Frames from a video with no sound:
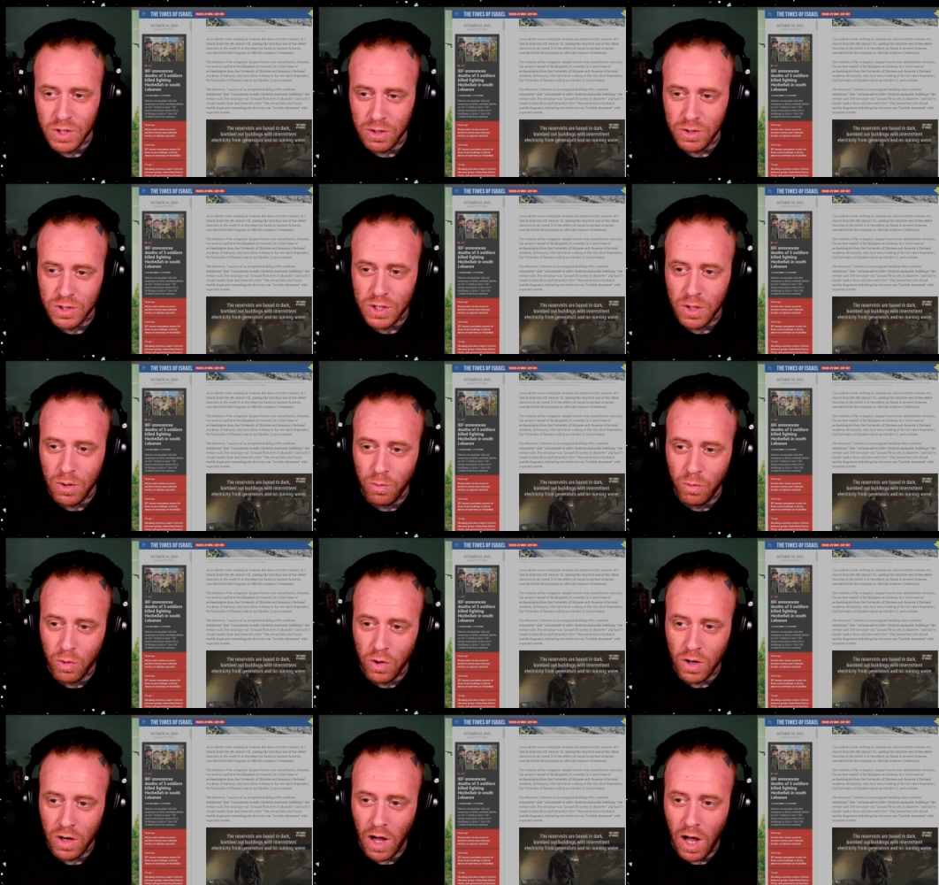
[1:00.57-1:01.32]
church
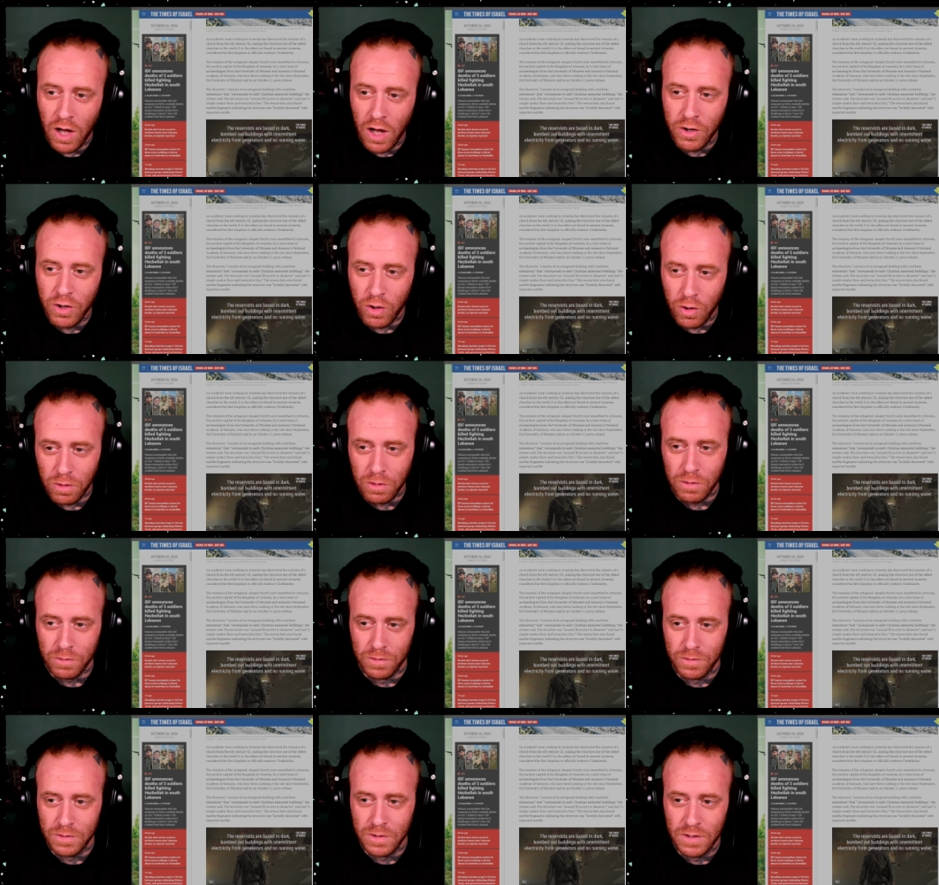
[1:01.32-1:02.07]
were
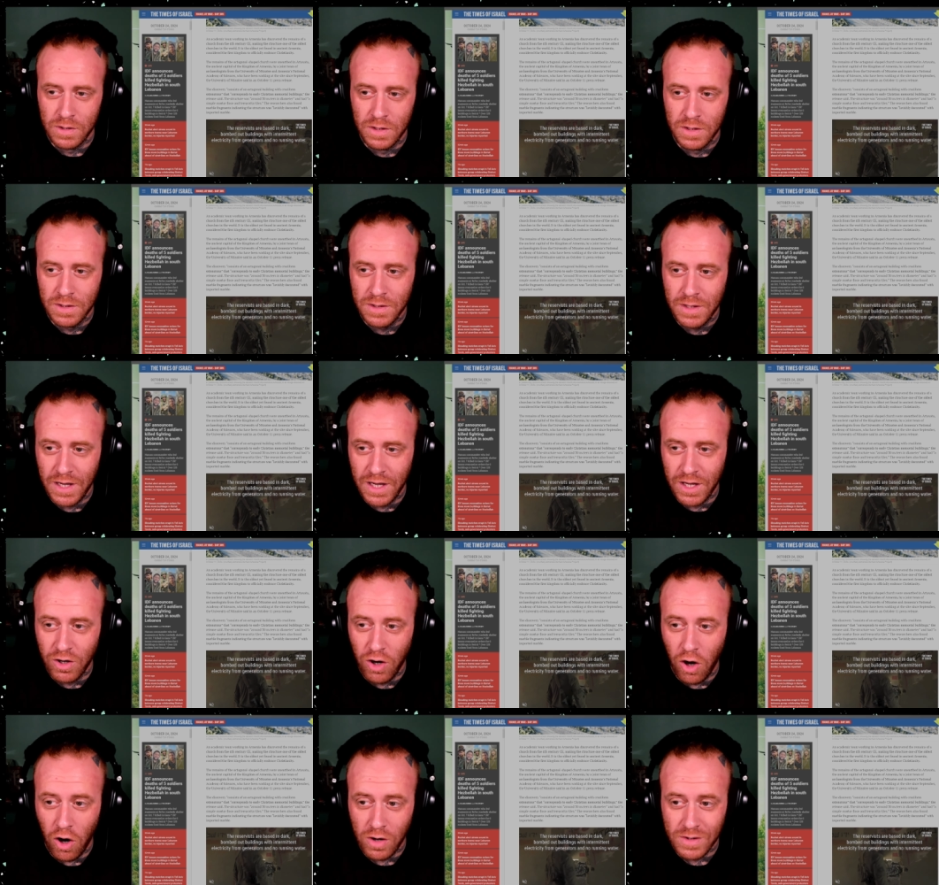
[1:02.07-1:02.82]
unearthed
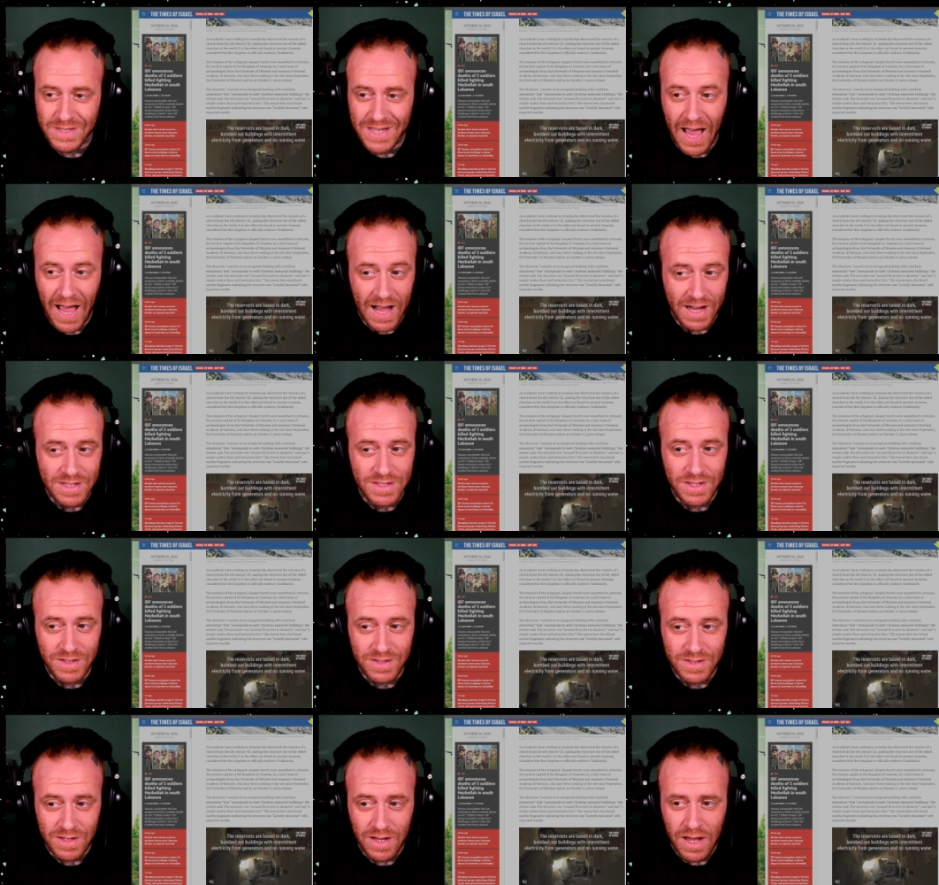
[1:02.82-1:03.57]
in
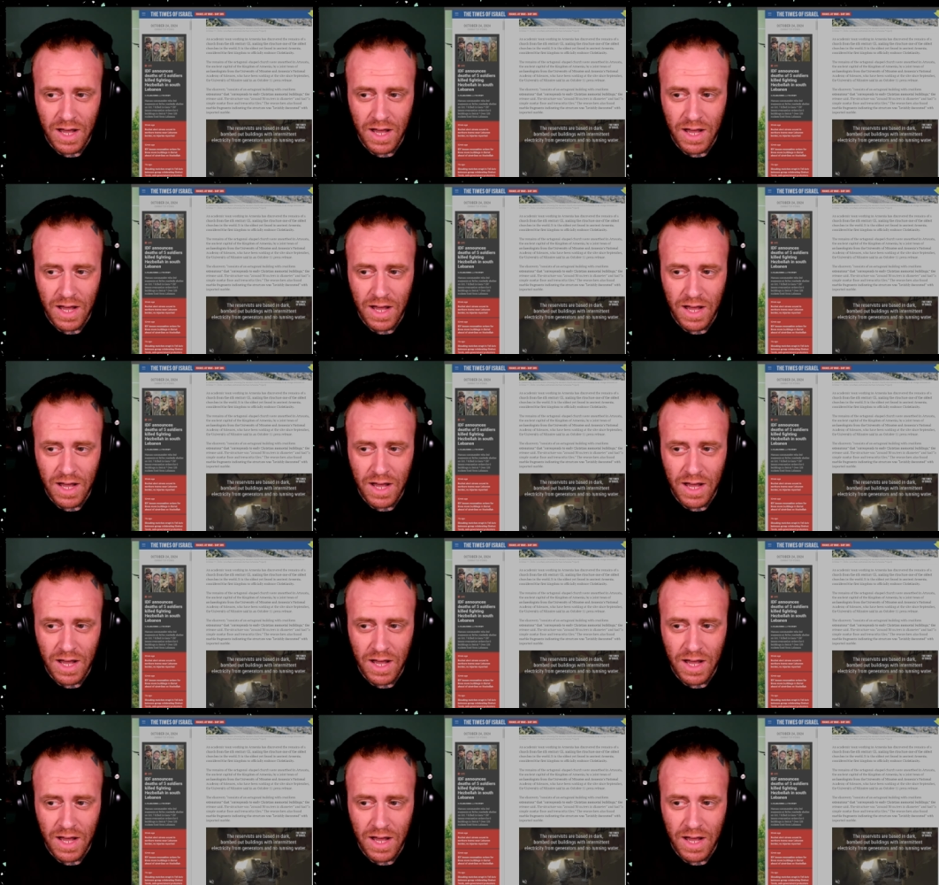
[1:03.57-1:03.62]
Artaxata.